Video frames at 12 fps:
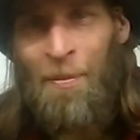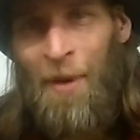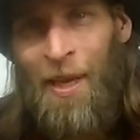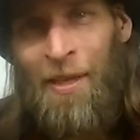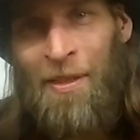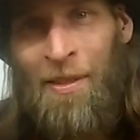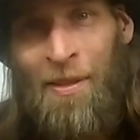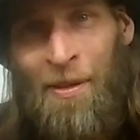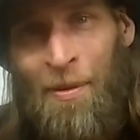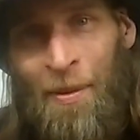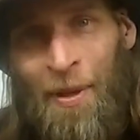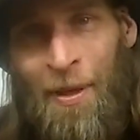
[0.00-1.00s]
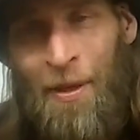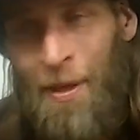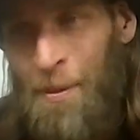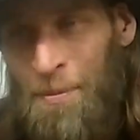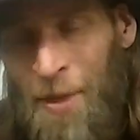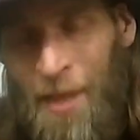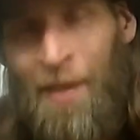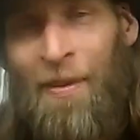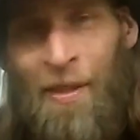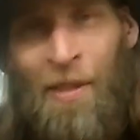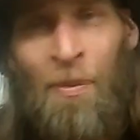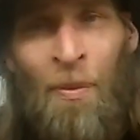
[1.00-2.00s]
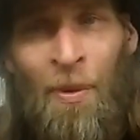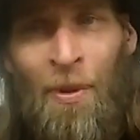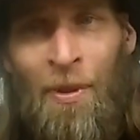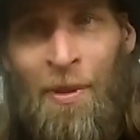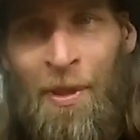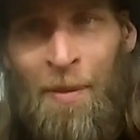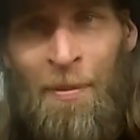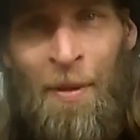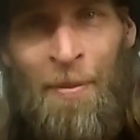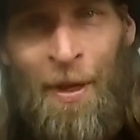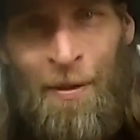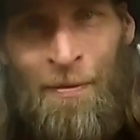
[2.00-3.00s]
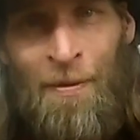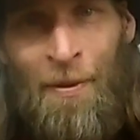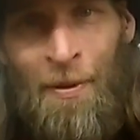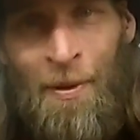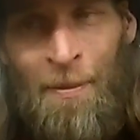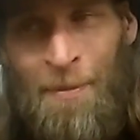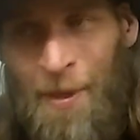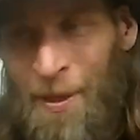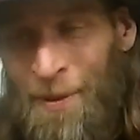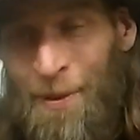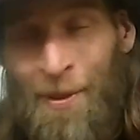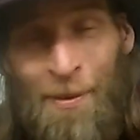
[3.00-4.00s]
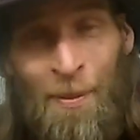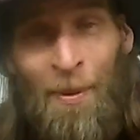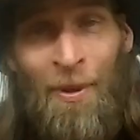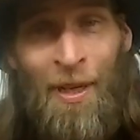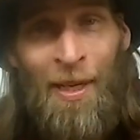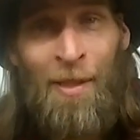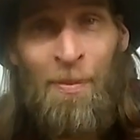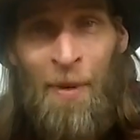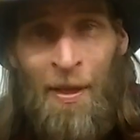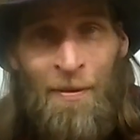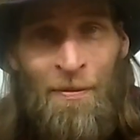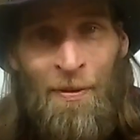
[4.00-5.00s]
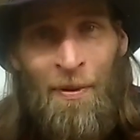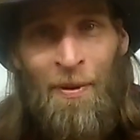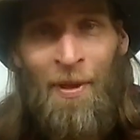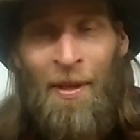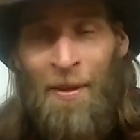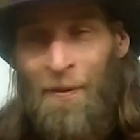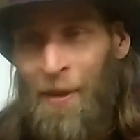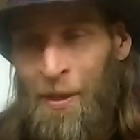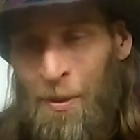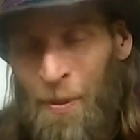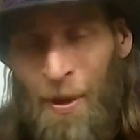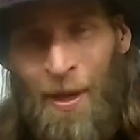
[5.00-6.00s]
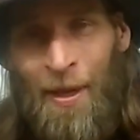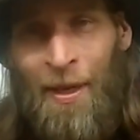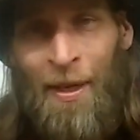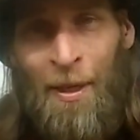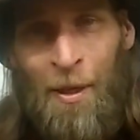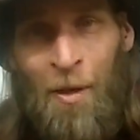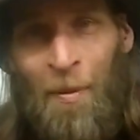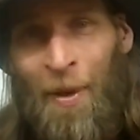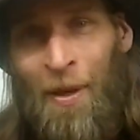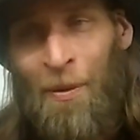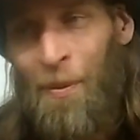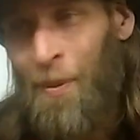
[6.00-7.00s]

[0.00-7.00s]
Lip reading: Pain is annoying. Being in this world can be painful. Being in this world is painful, and that's why no matter